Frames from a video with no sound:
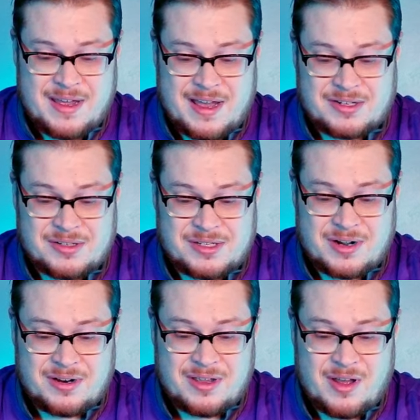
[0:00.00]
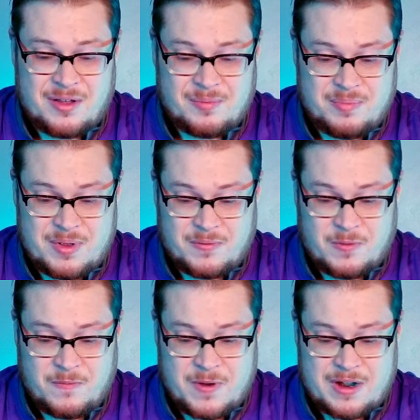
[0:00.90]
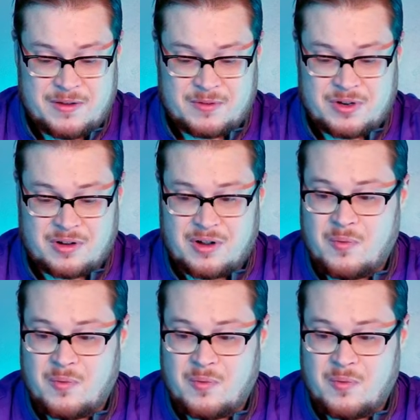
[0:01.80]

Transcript: actually start, oh, beautiful Fairy of Trickery.